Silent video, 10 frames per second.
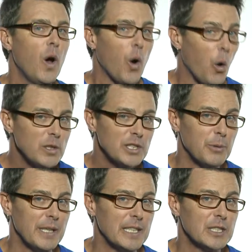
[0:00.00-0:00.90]
Also
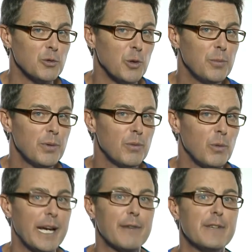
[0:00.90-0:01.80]
in this group,
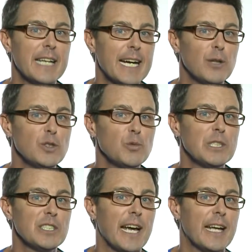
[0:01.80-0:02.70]
we have nouns
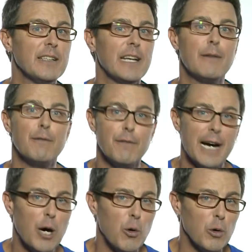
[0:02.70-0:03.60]
which end in
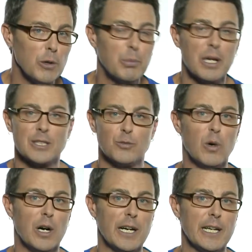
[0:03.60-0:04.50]
vowel plus
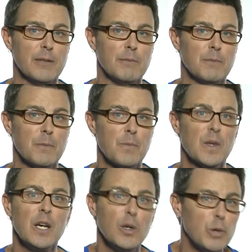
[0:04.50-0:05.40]
Y.
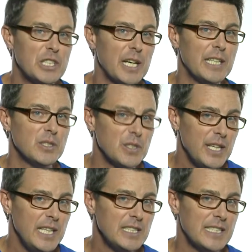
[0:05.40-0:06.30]
We change
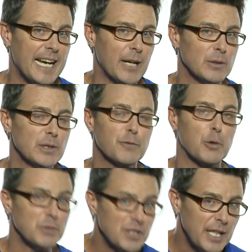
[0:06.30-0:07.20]
these nouns
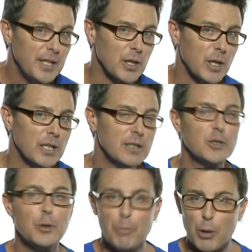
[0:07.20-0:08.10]
from singular
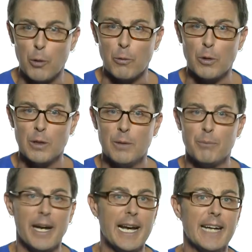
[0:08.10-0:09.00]
to plural
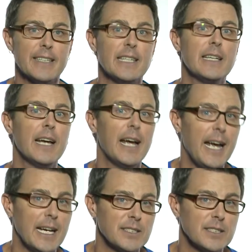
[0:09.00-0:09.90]
by adding
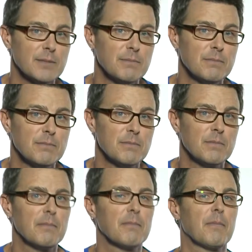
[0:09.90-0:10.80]
S.
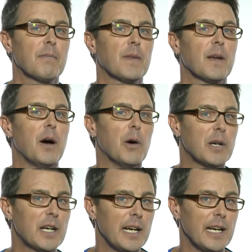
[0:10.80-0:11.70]

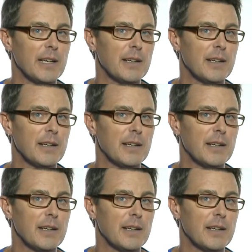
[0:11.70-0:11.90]
Okay,